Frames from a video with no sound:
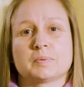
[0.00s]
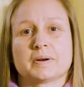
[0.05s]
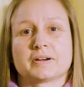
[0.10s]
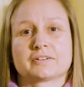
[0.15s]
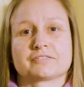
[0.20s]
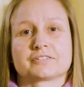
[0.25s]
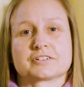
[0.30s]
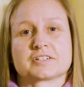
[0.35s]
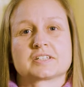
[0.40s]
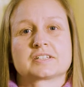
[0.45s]

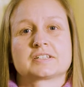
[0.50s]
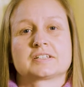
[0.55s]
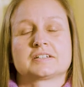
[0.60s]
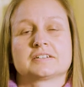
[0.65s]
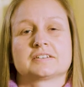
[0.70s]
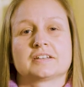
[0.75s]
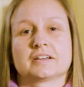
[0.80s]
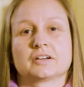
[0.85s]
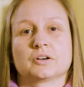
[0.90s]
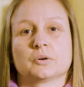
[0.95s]
breakfast,
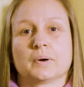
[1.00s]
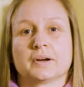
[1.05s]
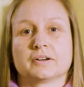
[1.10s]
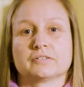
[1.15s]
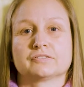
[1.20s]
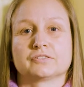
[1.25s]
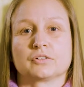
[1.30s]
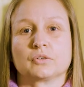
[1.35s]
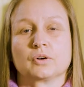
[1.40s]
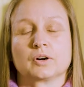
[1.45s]
they go out
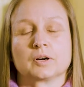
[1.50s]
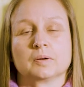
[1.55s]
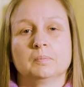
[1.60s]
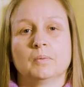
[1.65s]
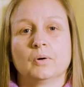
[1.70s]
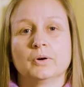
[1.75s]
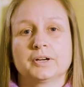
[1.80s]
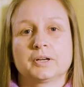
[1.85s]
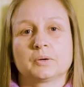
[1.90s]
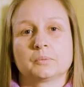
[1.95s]
for a
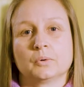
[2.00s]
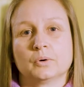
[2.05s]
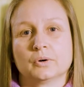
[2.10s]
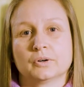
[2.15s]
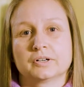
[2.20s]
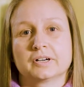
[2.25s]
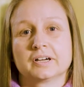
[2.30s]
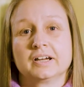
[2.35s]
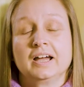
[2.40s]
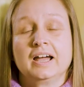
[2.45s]
morning
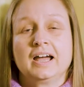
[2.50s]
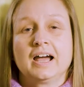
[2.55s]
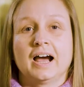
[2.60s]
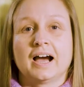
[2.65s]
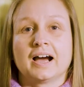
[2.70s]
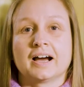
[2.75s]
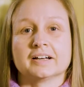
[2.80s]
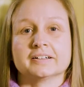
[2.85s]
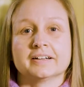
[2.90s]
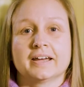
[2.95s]
walk
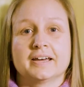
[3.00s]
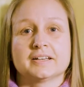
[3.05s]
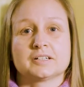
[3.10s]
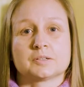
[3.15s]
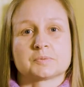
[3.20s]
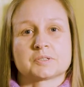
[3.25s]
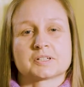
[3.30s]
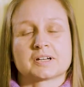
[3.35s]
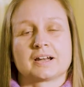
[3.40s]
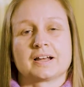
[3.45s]
and head
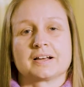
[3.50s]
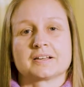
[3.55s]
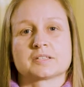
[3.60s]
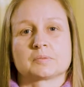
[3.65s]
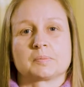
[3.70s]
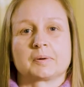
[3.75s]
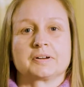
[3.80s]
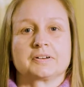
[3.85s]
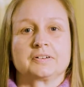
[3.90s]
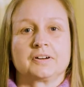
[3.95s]
up to class
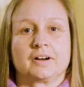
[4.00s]
about